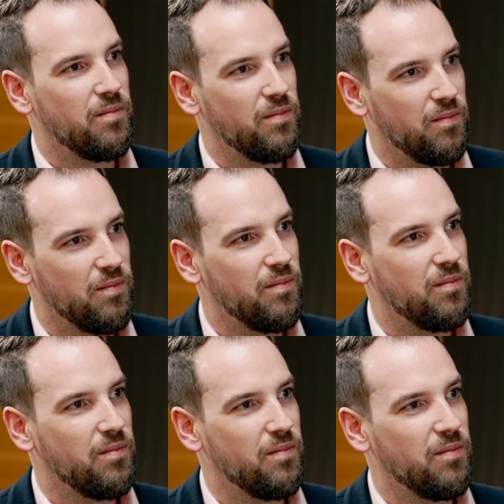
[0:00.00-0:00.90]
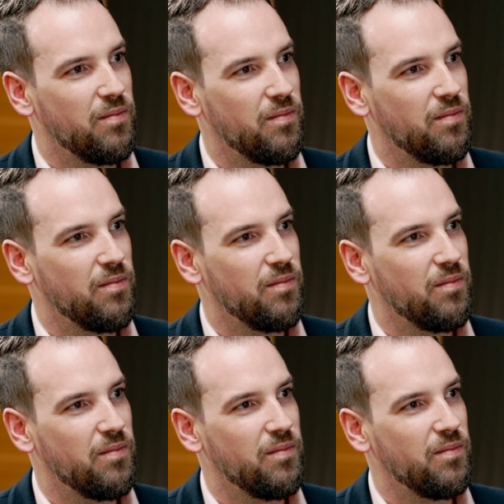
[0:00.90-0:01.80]
uh, to net zero
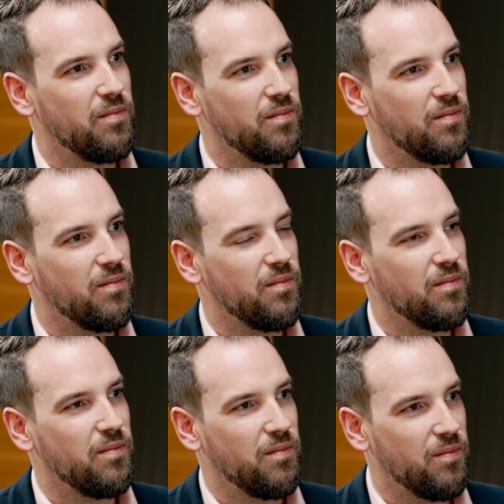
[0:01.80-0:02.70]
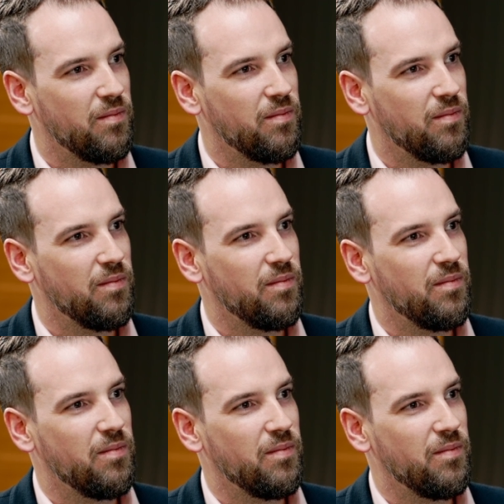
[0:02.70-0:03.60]
um, as, as well.
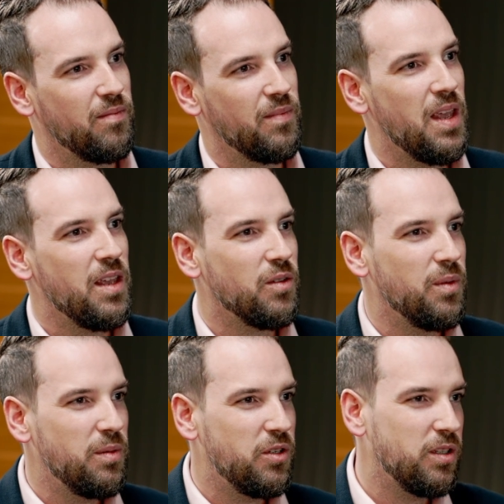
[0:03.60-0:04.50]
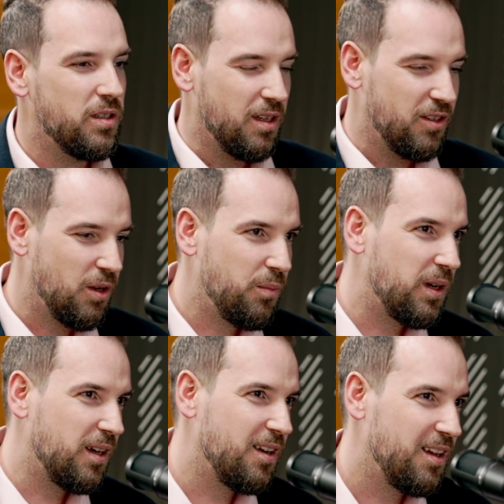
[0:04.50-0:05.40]
Um, so maybe just uh,
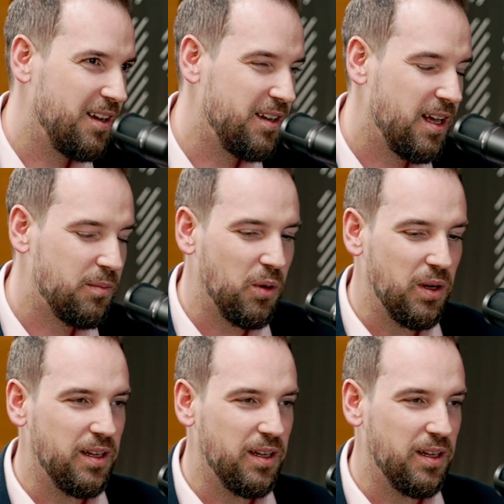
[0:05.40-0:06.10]
jumping in, in, in, that point,